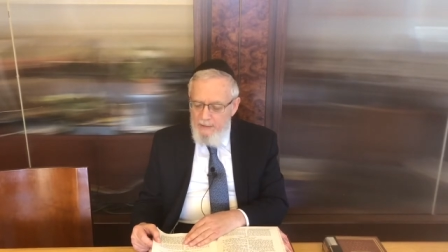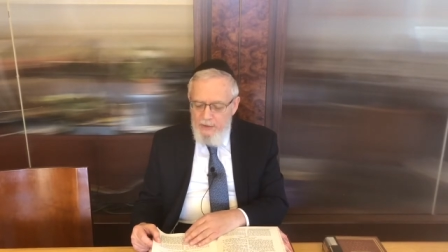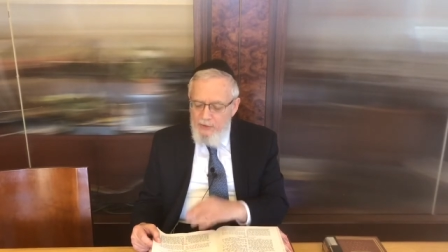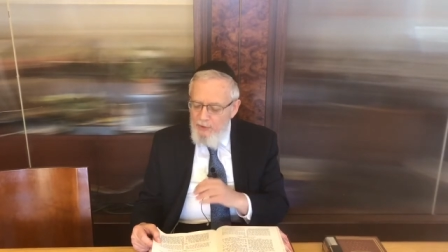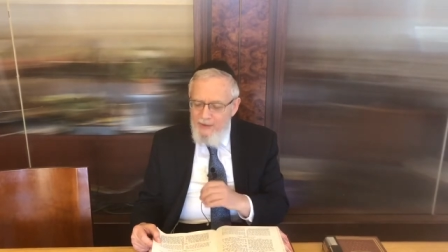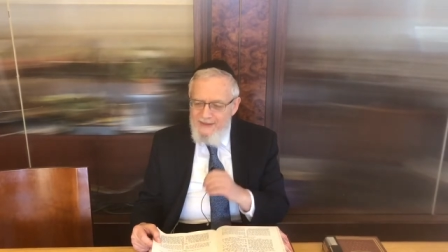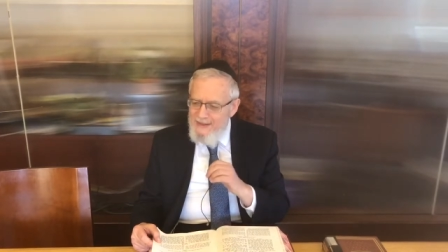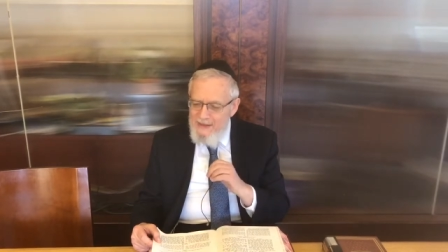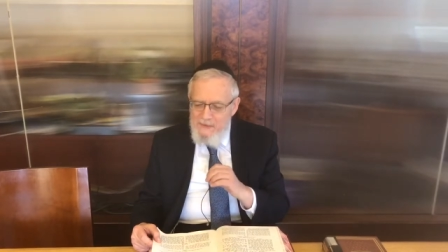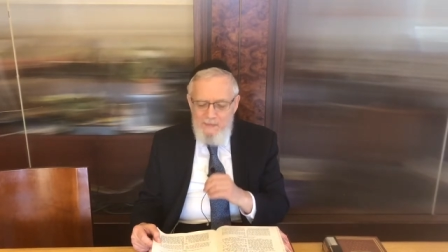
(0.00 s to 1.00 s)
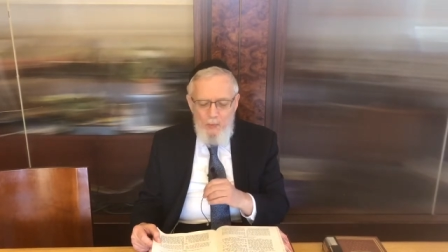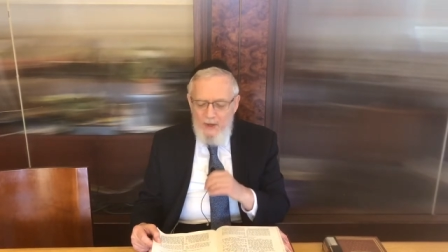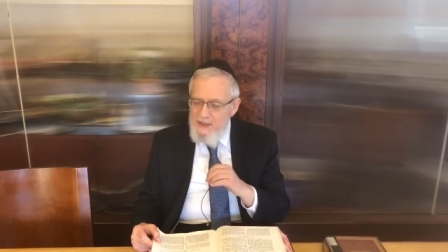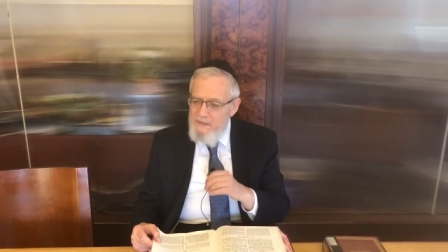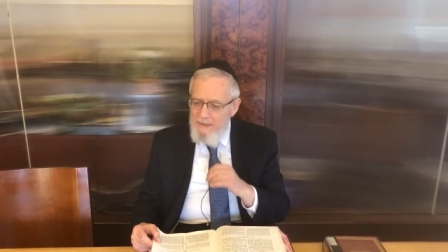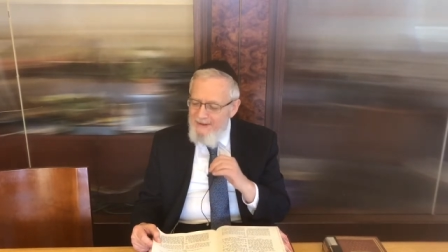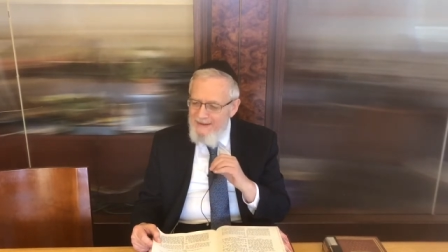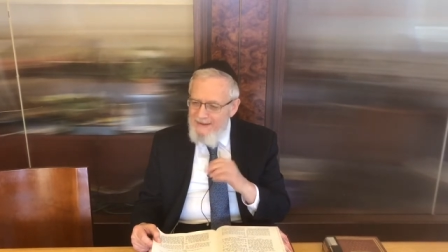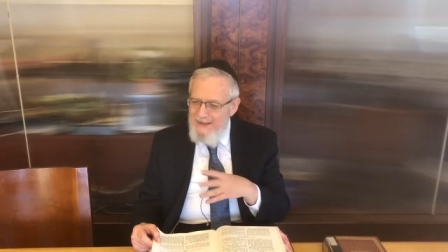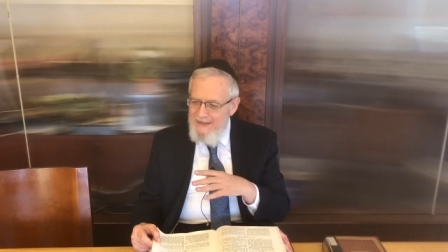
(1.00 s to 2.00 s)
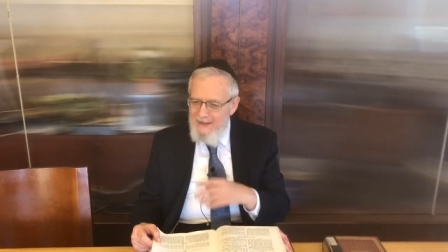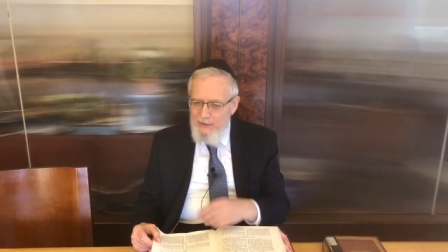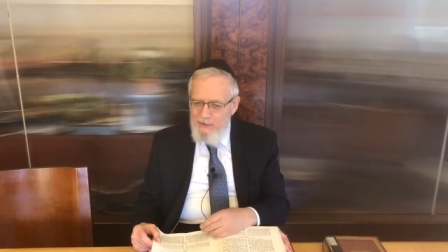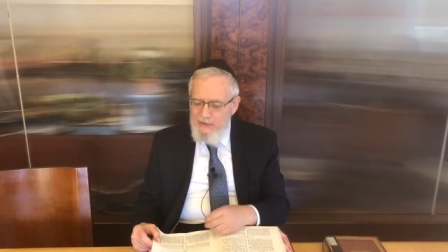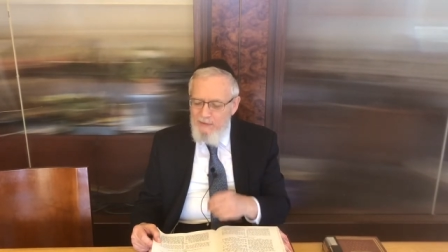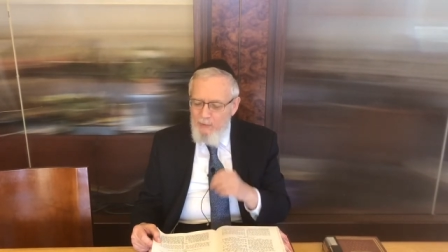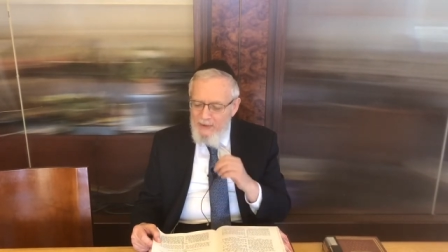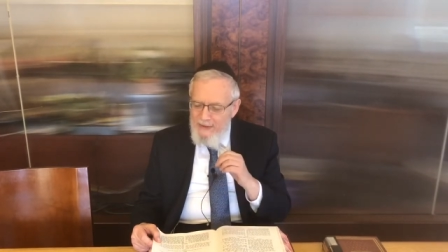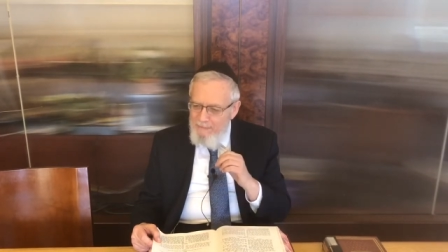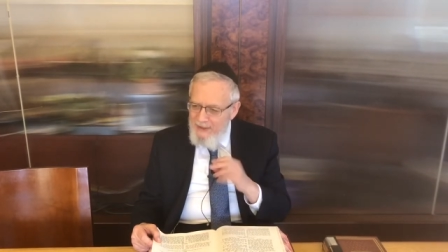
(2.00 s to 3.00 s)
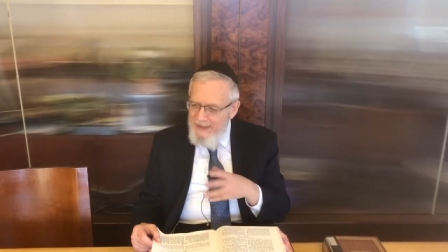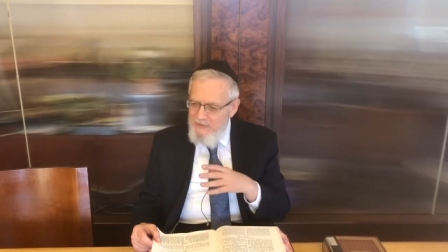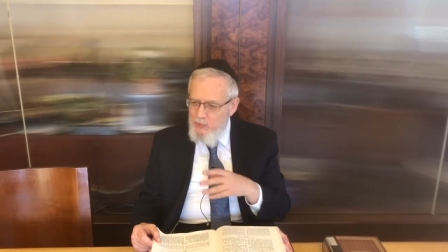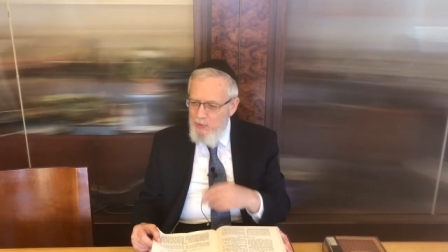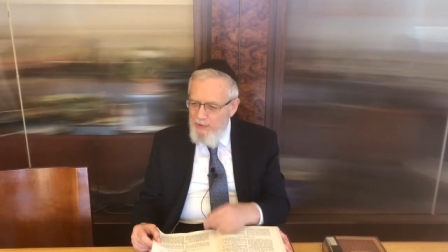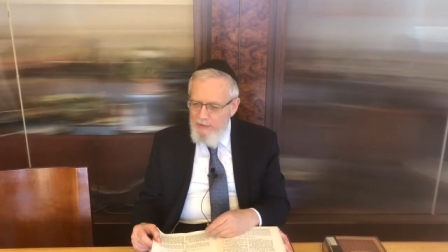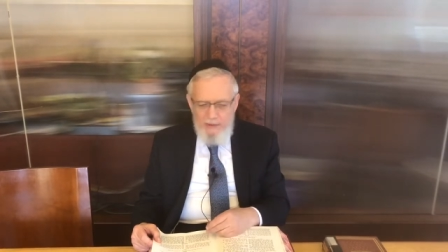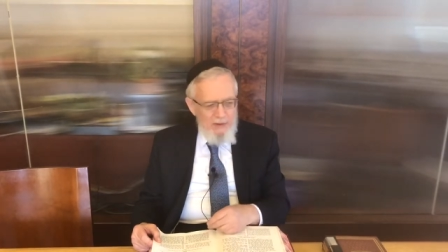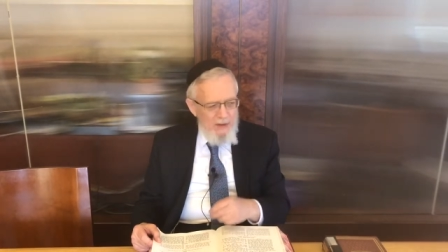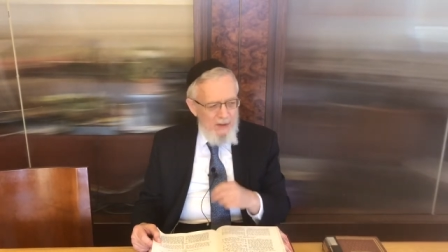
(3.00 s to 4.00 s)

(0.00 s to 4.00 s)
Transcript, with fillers: the Torah doesn't want to speak about the details of what their beliefs were,